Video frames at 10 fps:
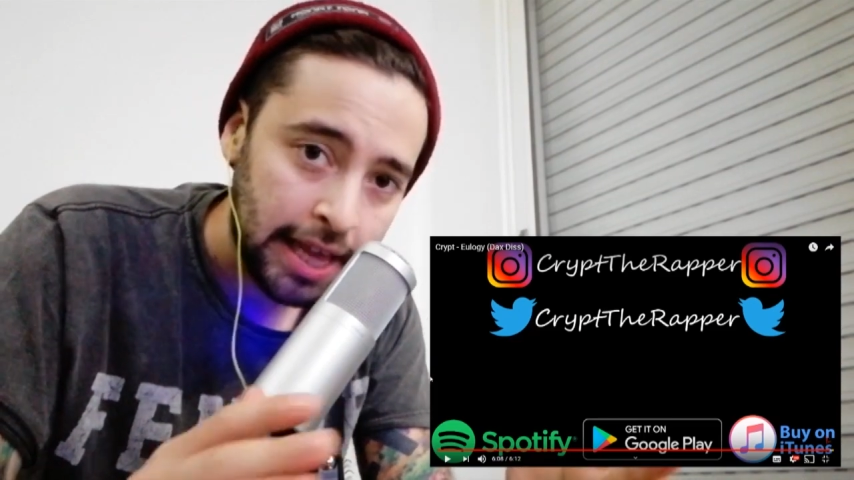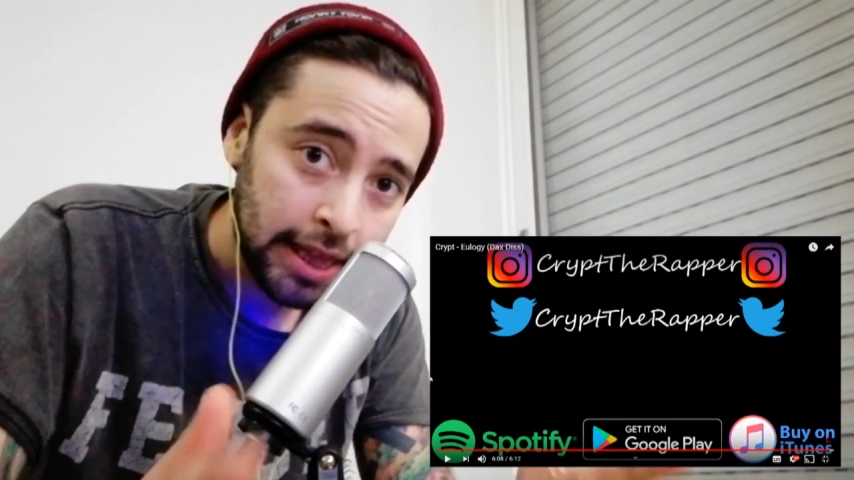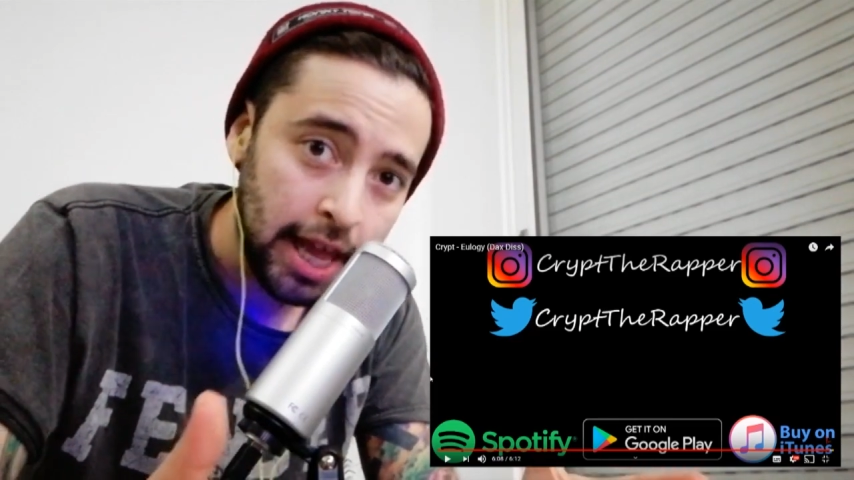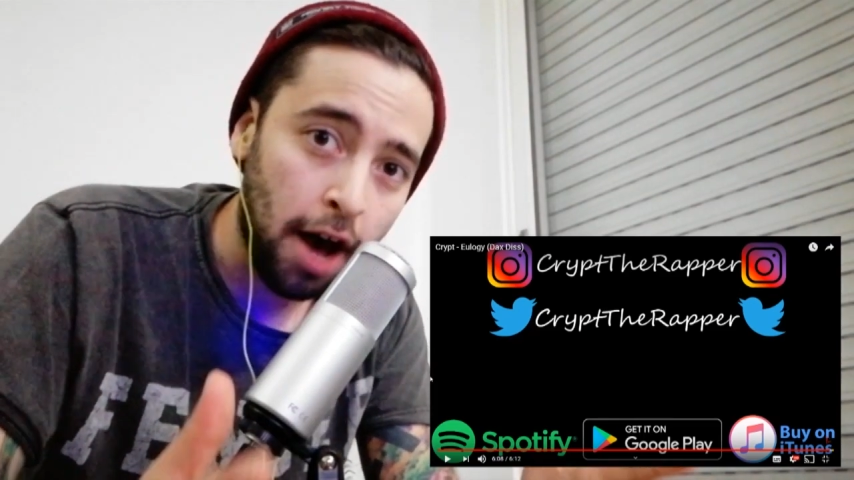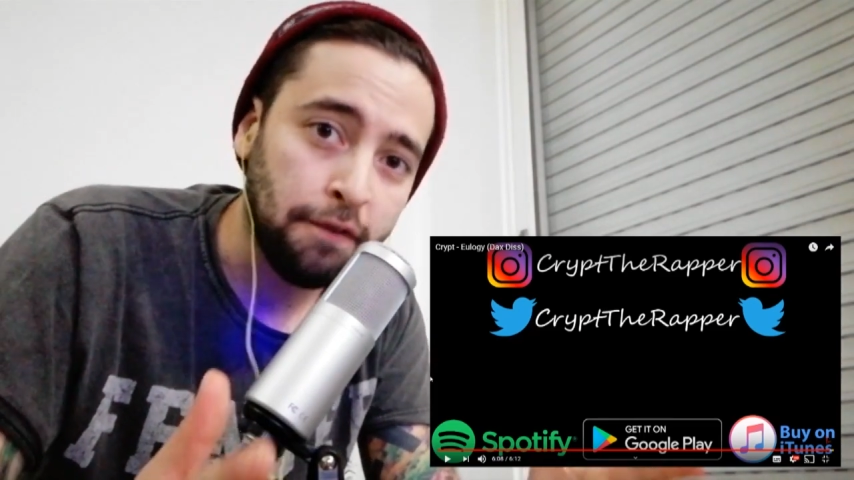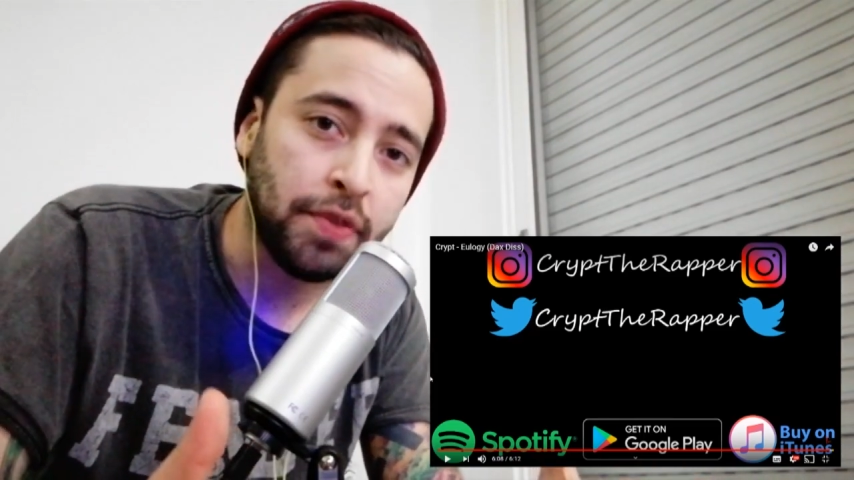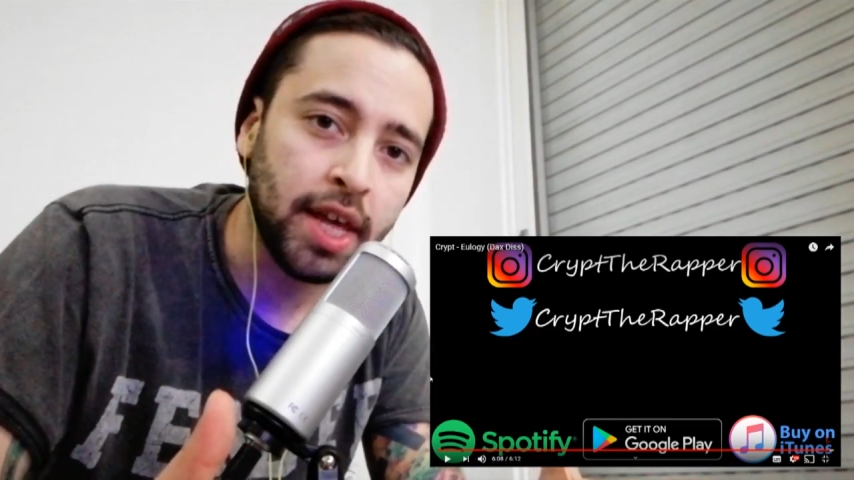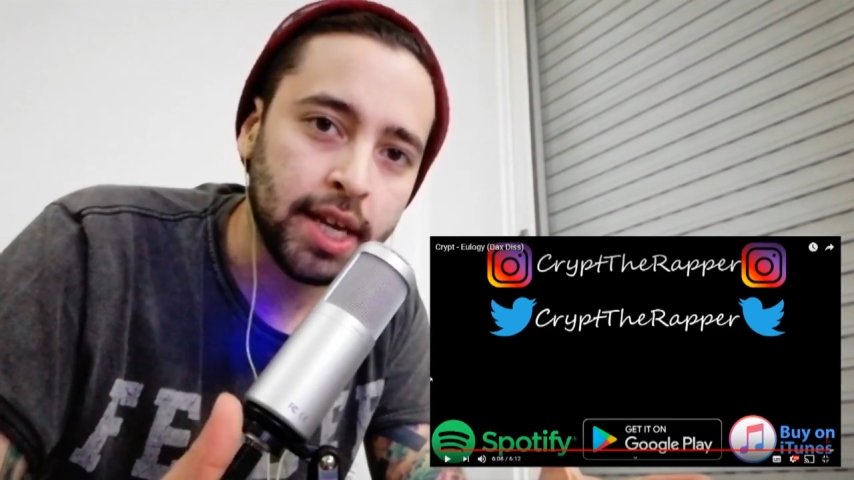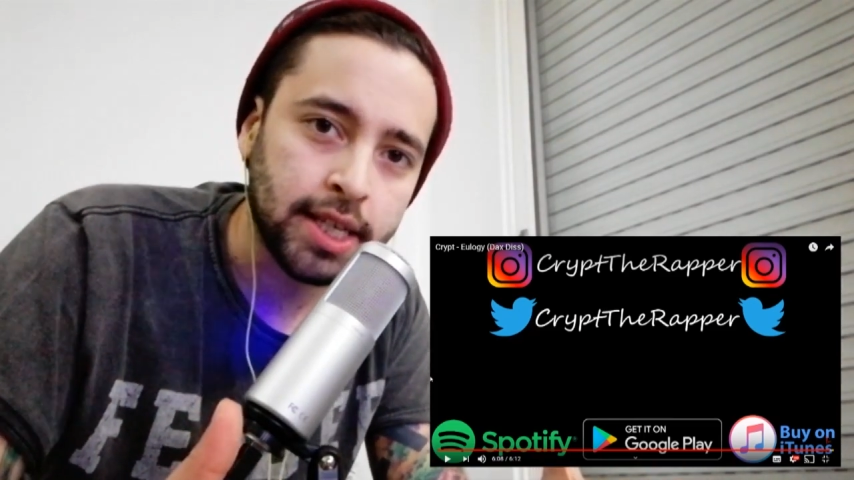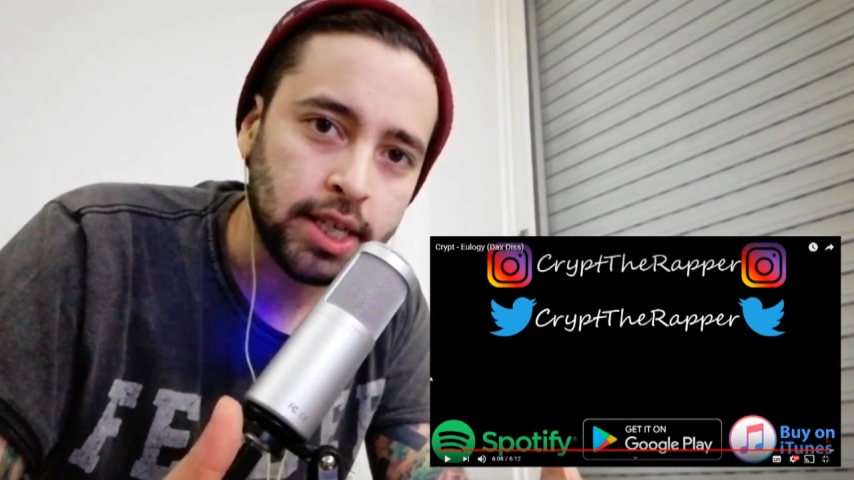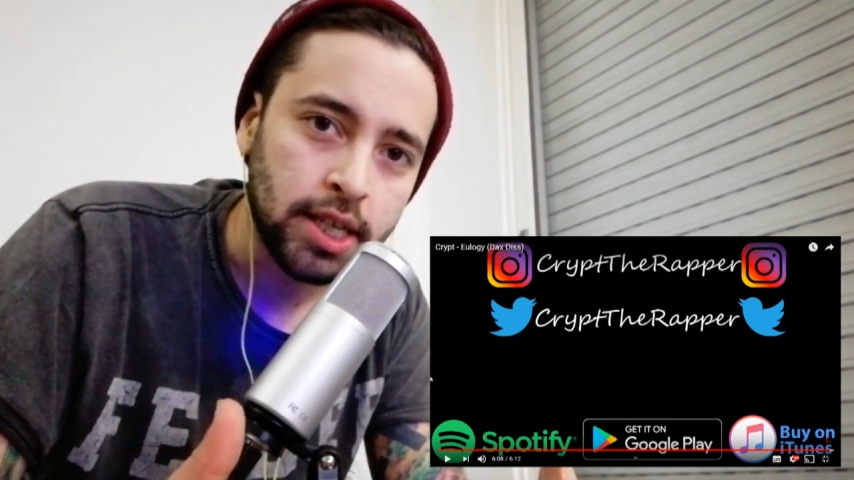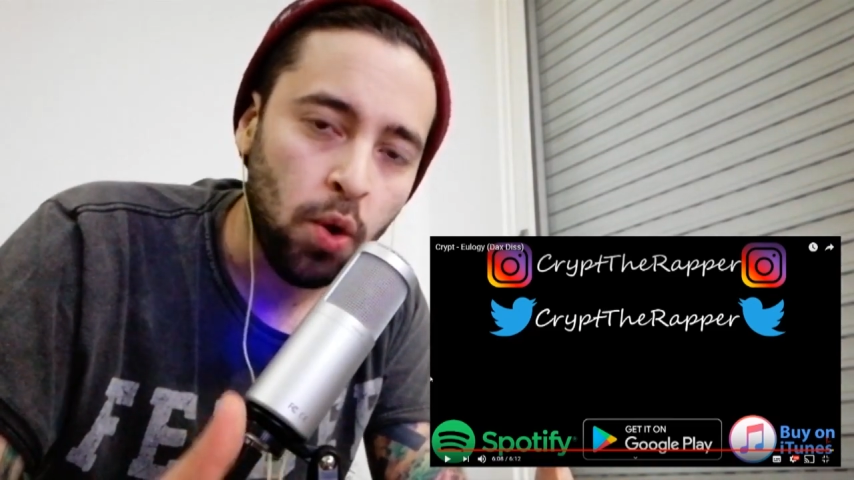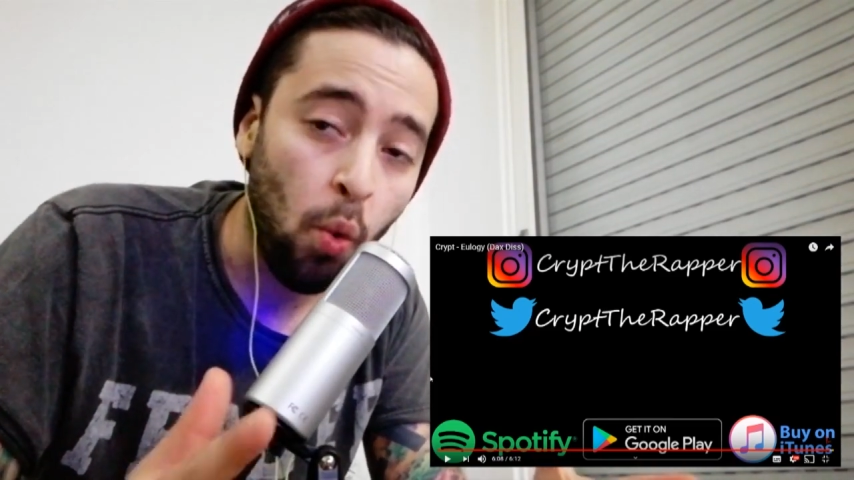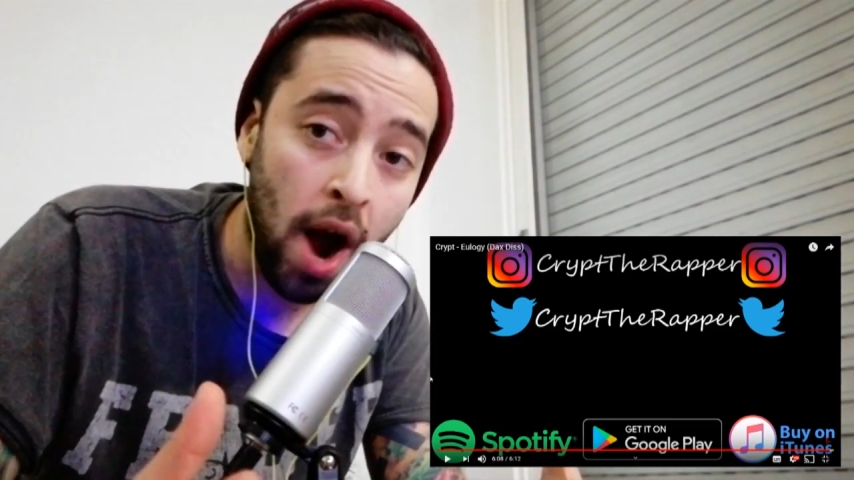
I love this.